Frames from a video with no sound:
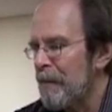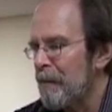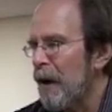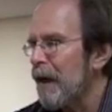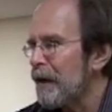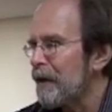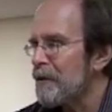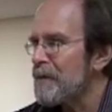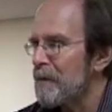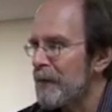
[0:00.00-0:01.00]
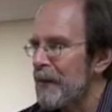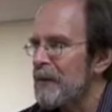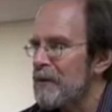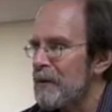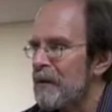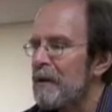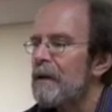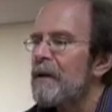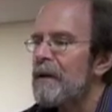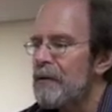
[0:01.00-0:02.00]
model or simulation
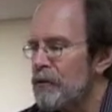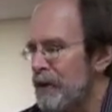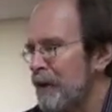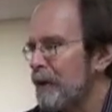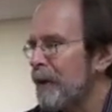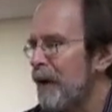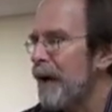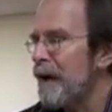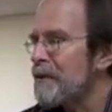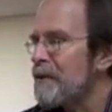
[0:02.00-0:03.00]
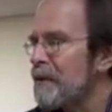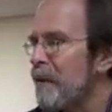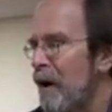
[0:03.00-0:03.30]
generalize to